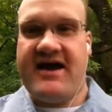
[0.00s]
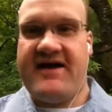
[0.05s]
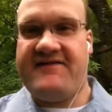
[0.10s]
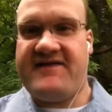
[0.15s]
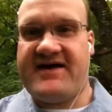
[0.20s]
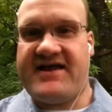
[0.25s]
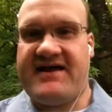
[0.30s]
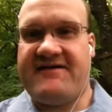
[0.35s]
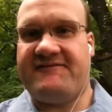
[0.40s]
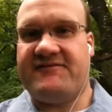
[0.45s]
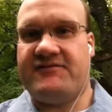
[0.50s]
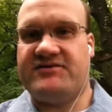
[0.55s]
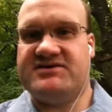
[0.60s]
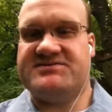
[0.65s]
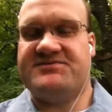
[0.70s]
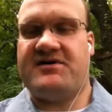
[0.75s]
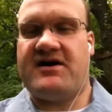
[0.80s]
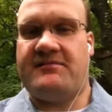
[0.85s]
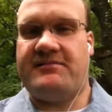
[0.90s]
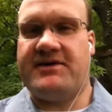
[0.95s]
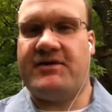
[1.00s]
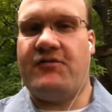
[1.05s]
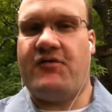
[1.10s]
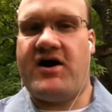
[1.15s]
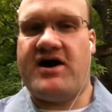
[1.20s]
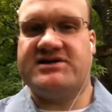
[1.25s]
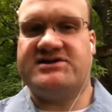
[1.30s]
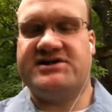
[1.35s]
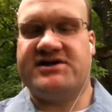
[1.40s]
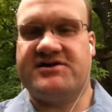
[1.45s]
and that everyone's probably
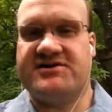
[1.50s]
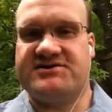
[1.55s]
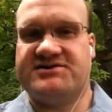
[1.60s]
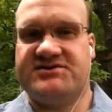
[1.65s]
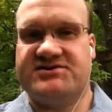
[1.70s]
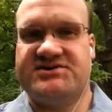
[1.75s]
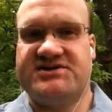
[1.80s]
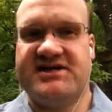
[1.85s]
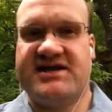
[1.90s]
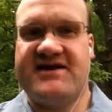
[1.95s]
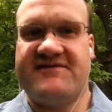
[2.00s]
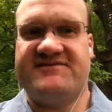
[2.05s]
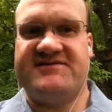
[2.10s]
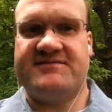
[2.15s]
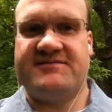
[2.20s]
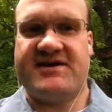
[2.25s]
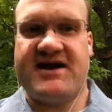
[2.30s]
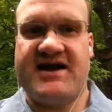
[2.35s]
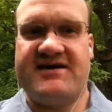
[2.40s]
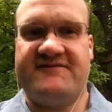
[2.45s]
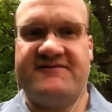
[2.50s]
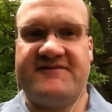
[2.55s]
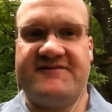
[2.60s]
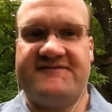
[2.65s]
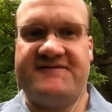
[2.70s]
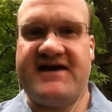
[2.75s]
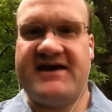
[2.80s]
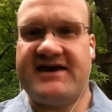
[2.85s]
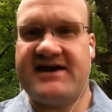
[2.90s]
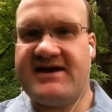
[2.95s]
watching her, so she gives him kind of a
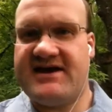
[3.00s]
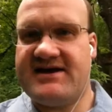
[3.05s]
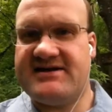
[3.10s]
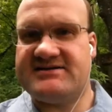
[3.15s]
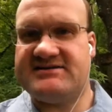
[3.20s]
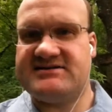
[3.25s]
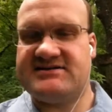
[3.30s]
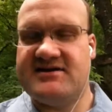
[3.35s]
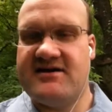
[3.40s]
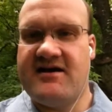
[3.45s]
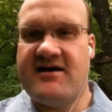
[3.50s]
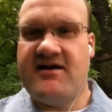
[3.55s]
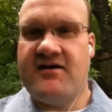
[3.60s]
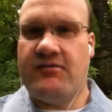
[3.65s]
fake kiss,